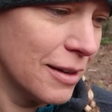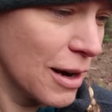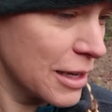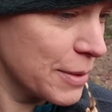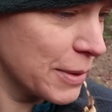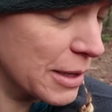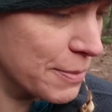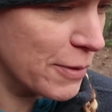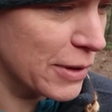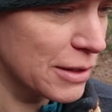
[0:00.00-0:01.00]
Rocky, you want to
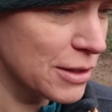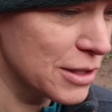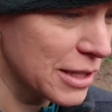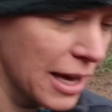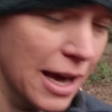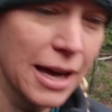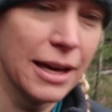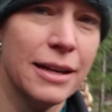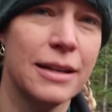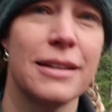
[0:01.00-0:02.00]
come over here and just say
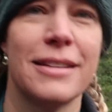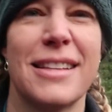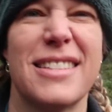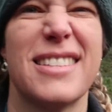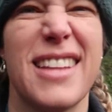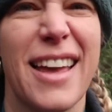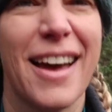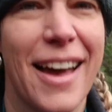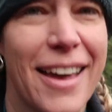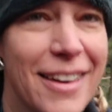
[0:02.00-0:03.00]
hi? Let's say
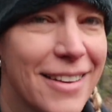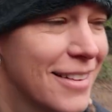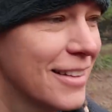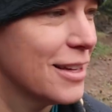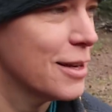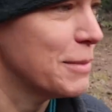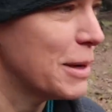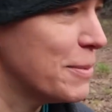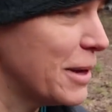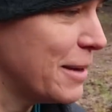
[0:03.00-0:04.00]
hi. Come
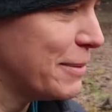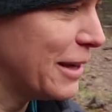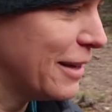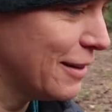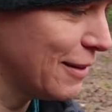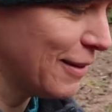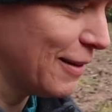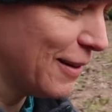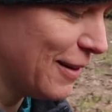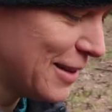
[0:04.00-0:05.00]
here, baby.
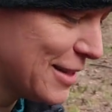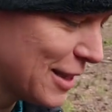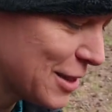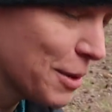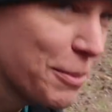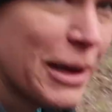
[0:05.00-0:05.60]
Oh, he's such a